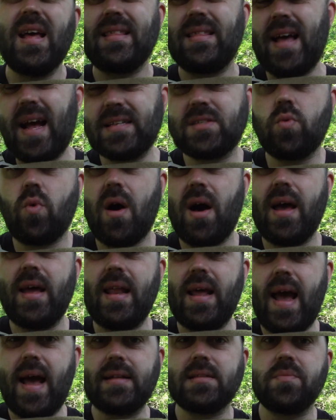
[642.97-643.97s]
that's why
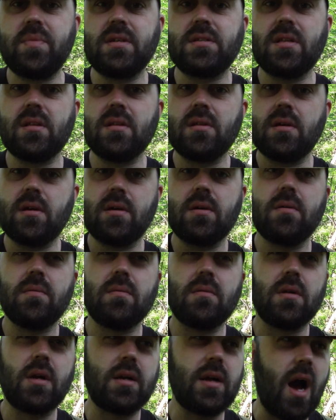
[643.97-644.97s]
it adds me to the,
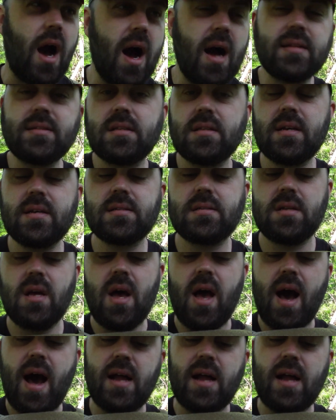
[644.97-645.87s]
the cons list.